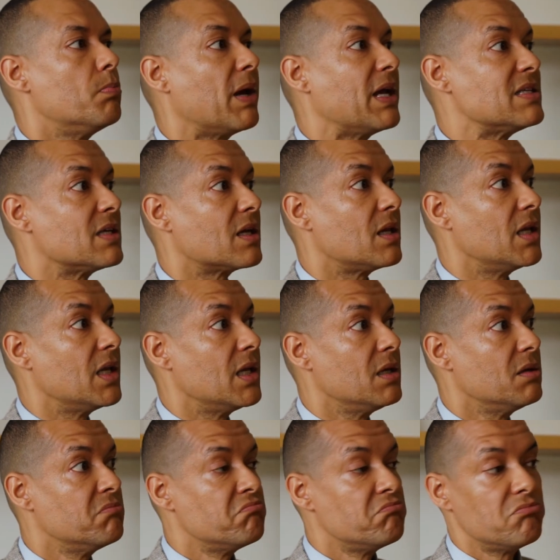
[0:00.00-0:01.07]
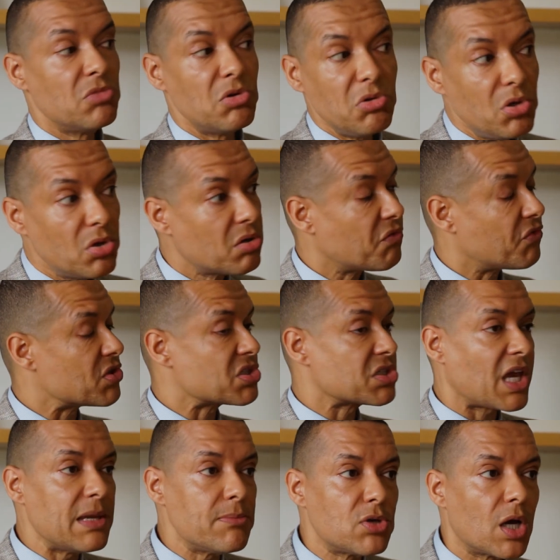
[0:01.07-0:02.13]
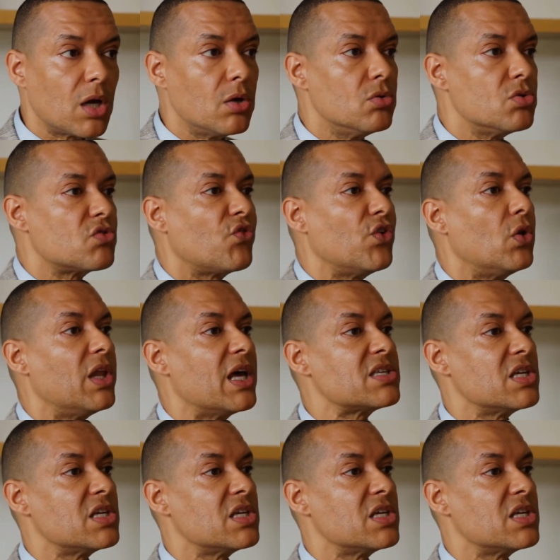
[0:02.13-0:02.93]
basically look for scapegoats, feel less